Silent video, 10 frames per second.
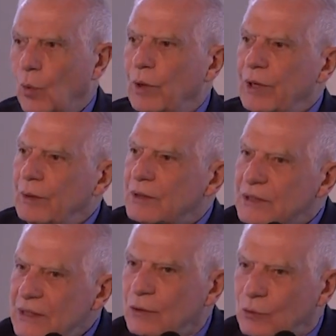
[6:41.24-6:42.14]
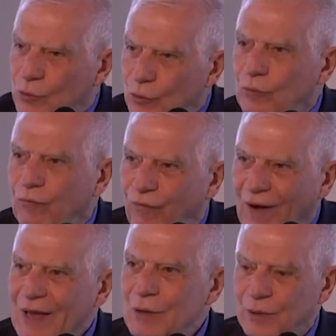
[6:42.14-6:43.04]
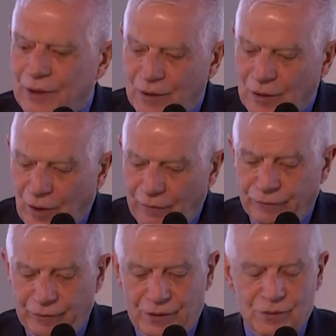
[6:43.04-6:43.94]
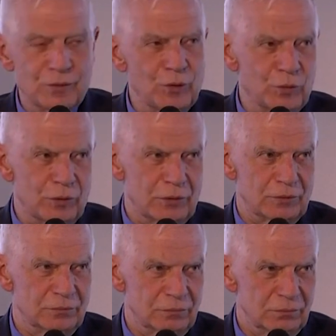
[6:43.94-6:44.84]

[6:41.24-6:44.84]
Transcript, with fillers: We see two violent conflicts in the world.